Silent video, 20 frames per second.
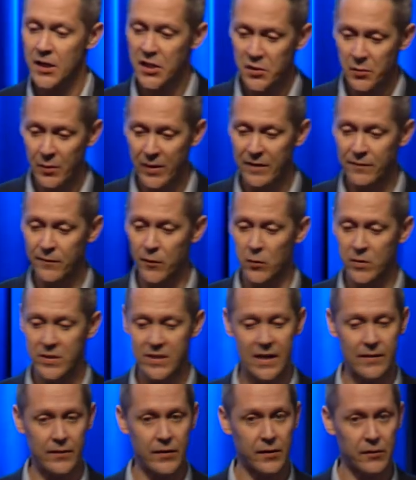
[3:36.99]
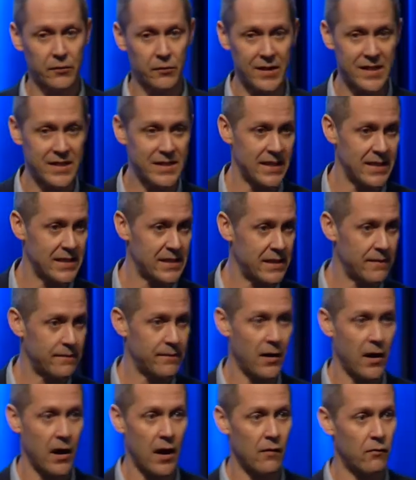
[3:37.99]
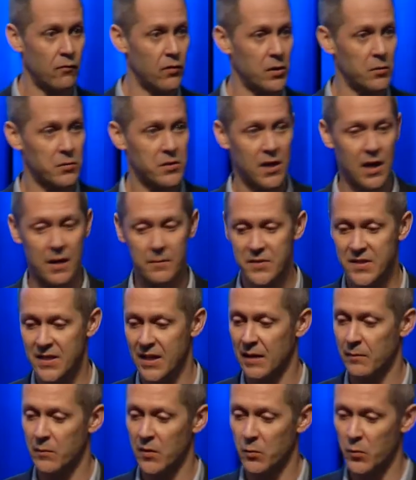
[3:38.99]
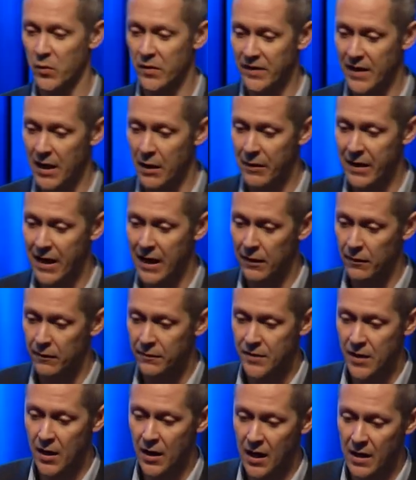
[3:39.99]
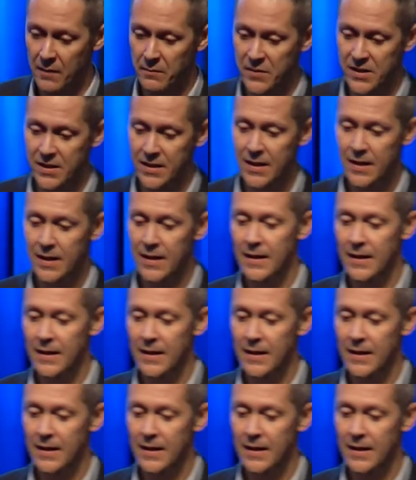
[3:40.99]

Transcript: 24/7, 365 real-time settlement with no cut-off times,